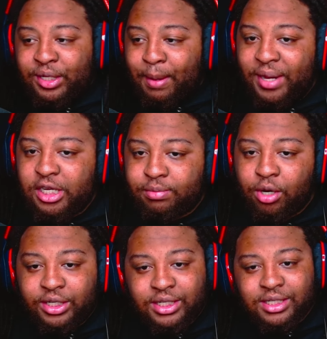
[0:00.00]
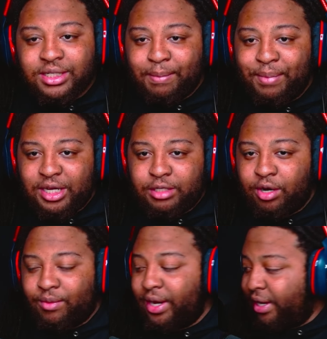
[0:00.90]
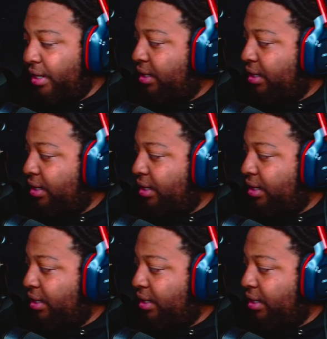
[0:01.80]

the best part, this is the best part right here.